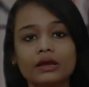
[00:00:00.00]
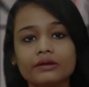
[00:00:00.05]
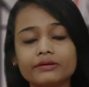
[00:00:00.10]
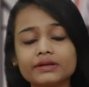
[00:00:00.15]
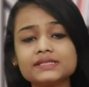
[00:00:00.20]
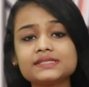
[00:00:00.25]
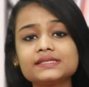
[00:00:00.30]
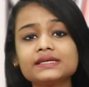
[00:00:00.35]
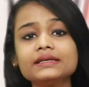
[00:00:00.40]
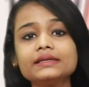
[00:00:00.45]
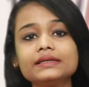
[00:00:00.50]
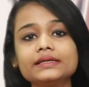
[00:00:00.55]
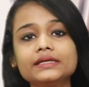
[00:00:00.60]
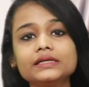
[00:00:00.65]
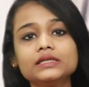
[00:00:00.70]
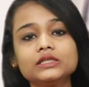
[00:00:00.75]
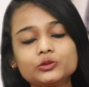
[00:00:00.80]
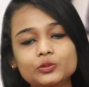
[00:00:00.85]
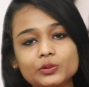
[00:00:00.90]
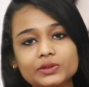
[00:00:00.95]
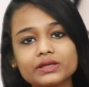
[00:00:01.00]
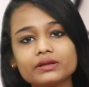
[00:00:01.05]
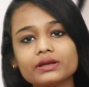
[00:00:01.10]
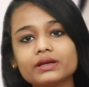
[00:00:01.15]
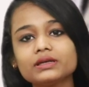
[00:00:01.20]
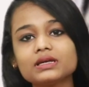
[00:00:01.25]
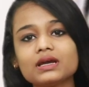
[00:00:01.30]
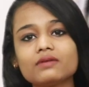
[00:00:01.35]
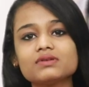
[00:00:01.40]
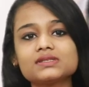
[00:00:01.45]
Recently, Twitter
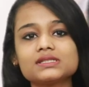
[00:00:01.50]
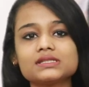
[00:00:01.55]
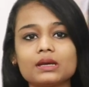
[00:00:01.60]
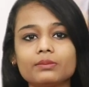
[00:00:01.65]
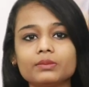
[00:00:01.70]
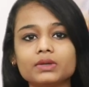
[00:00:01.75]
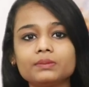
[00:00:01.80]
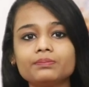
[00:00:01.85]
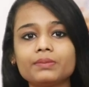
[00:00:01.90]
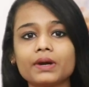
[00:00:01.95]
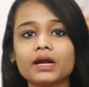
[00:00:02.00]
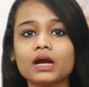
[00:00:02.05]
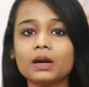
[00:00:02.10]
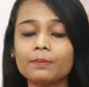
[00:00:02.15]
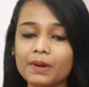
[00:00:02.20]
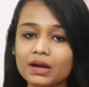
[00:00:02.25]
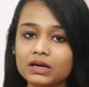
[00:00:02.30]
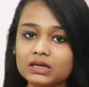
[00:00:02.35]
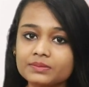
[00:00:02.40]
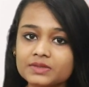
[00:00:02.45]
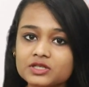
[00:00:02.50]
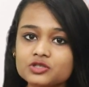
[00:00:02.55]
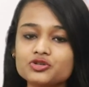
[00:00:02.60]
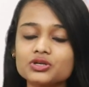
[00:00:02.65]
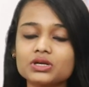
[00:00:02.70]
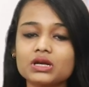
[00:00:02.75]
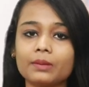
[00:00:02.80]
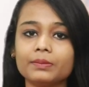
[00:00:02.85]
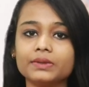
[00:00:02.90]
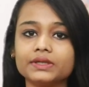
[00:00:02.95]
India was summoned by a
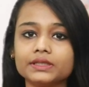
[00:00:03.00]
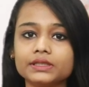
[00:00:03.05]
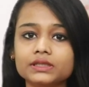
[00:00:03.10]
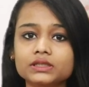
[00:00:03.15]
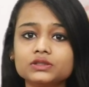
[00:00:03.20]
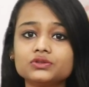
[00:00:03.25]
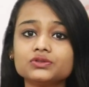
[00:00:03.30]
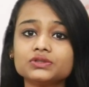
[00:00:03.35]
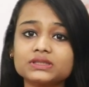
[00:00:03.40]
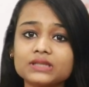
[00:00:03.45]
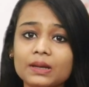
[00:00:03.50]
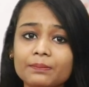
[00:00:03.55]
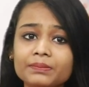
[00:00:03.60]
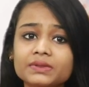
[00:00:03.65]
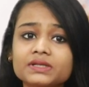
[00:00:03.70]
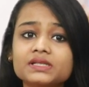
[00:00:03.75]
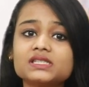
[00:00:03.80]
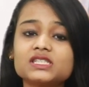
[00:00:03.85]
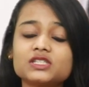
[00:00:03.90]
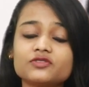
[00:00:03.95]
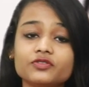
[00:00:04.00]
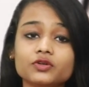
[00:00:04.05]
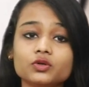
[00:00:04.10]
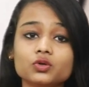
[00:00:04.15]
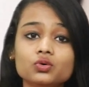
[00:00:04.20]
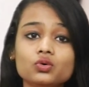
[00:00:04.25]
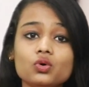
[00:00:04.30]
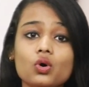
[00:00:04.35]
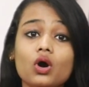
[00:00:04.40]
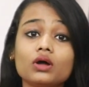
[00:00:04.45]
parliamentary committee to submit its
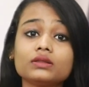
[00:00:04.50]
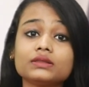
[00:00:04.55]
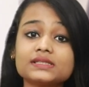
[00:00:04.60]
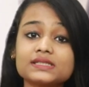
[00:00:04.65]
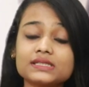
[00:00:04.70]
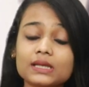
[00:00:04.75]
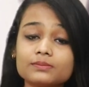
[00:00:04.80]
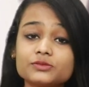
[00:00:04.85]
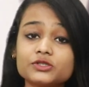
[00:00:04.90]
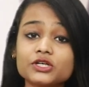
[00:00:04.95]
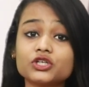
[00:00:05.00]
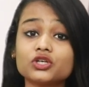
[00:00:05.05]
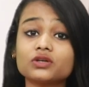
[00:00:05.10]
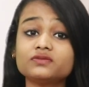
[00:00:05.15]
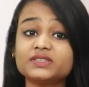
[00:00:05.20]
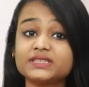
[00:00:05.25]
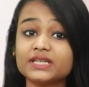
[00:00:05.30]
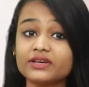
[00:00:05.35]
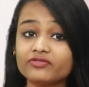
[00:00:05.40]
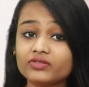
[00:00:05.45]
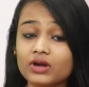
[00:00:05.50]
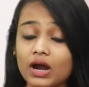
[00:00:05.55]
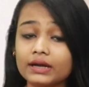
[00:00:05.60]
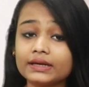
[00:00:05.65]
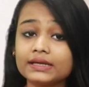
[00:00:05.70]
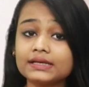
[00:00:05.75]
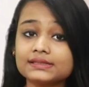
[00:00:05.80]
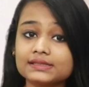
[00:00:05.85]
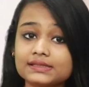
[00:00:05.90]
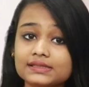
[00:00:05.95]
view on the subject of
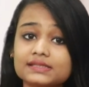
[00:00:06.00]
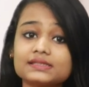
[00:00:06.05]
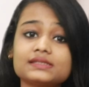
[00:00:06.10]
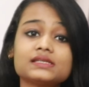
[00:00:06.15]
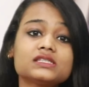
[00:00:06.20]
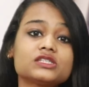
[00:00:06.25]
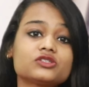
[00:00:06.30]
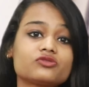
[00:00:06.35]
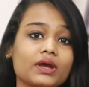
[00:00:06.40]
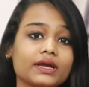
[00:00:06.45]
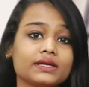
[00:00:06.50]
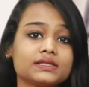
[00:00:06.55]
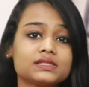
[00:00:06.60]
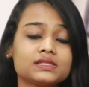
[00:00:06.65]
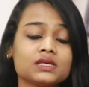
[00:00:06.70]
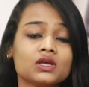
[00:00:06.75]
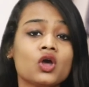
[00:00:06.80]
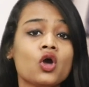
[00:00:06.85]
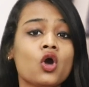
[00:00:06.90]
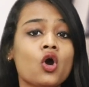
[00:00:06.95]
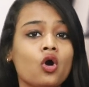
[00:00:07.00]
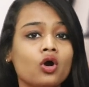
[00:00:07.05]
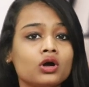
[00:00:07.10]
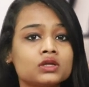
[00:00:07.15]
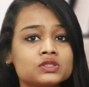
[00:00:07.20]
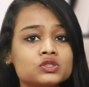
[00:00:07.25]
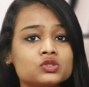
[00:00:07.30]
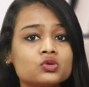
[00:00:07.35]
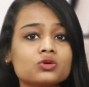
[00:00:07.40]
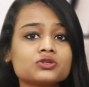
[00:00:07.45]
safeguarding citizens' rights
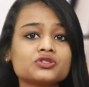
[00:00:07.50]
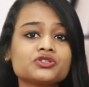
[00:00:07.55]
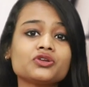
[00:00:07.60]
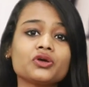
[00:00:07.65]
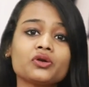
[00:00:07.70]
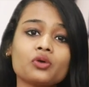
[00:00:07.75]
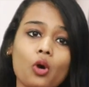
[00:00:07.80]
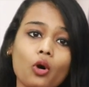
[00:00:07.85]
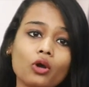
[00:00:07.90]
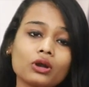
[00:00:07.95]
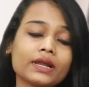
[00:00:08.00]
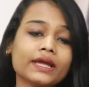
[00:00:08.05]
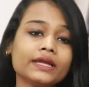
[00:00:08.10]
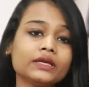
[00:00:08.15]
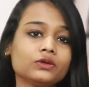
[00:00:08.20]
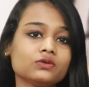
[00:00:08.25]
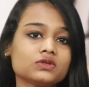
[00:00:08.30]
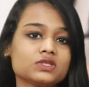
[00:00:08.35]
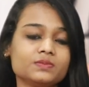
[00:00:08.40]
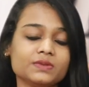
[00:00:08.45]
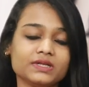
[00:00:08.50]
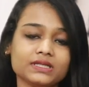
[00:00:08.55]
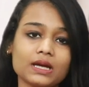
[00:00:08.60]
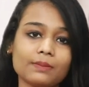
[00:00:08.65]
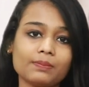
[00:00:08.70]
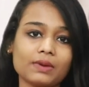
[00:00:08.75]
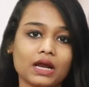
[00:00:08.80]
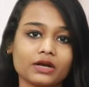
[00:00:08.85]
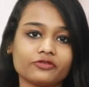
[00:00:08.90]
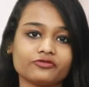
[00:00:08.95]
on social or online news
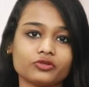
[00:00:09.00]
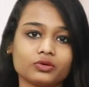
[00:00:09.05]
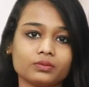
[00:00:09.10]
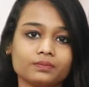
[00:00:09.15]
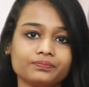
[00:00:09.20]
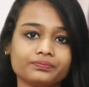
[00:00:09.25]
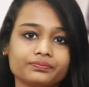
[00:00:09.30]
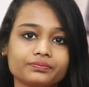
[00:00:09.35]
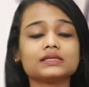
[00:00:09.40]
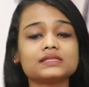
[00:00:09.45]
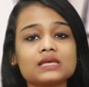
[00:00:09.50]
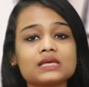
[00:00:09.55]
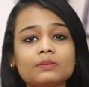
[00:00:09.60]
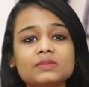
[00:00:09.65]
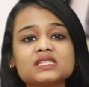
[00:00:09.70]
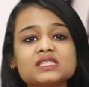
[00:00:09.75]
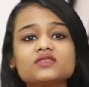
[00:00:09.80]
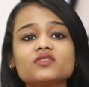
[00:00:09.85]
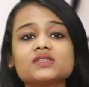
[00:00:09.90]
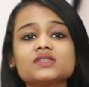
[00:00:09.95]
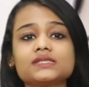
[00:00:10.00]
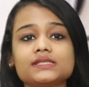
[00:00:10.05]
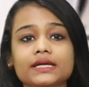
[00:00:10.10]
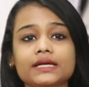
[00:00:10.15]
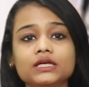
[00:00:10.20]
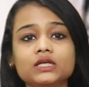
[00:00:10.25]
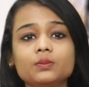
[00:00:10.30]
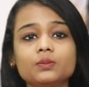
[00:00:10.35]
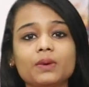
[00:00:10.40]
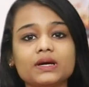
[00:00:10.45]
media platform. The summons was
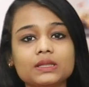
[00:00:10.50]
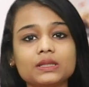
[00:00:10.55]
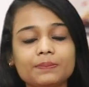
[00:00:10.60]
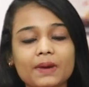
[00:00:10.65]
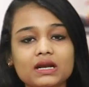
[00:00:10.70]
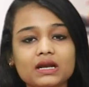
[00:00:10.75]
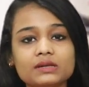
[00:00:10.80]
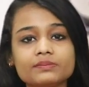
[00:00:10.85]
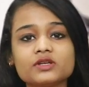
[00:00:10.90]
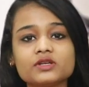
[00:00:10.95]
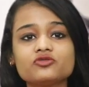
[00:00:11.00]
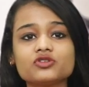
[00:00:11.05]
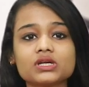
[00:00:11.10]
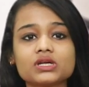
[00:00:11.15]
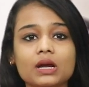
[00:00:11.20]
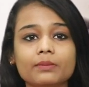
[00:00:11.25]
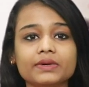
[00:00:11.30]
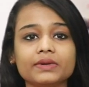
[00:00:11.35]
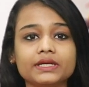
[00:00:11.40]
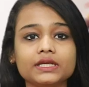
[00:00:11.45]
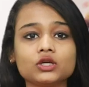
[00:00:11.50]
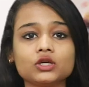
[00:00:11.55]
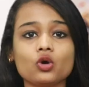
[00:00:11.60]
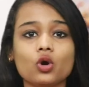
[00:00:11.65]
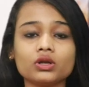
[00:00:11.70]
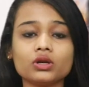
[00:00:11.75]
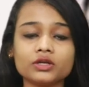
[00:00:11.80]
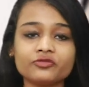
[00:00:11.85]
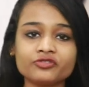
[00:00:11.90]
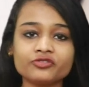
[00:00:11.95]
sent by the Parliamentary Committee
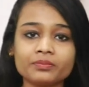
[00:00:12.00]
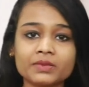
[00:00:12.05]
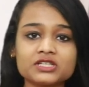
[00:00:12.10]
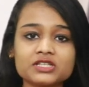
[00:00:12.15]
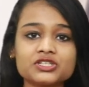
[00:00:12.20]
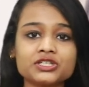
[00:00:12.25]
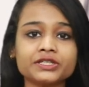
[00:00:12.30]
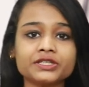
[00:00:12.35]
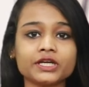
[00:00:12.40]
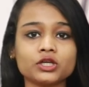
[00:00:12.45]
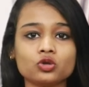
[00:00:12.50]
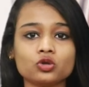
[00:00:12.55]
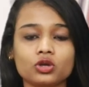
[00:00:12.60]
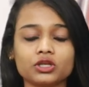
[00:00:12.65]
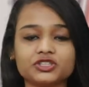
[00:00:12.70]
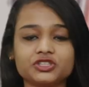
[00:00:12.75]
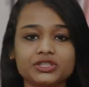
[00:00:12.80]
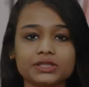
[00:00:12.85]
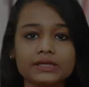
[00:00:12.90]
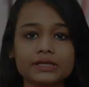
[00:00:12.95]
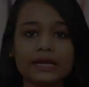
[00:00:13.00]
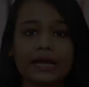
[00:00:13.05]
on Information Technology